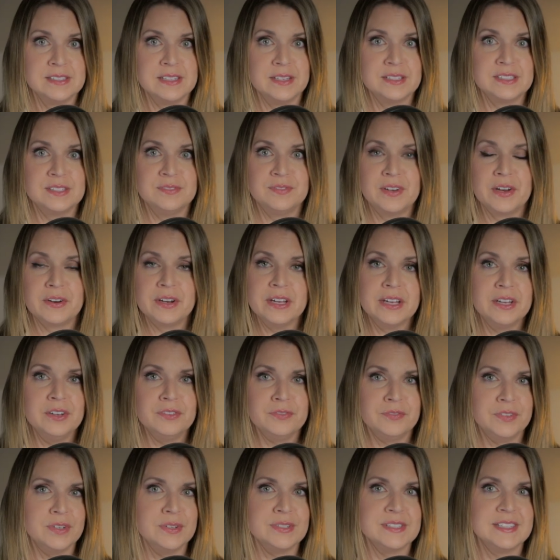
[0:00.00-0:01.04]
it's very
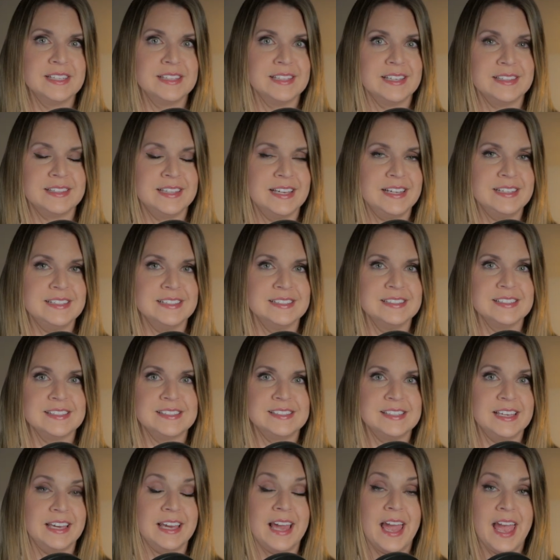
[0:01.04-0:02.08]
confusing that they didn't
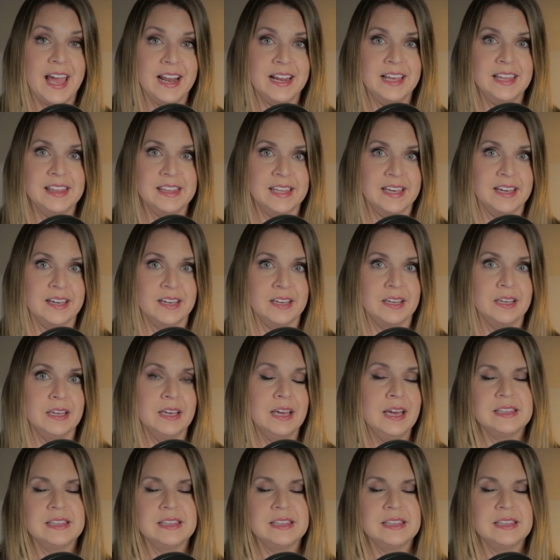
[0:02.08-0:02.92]
see anything.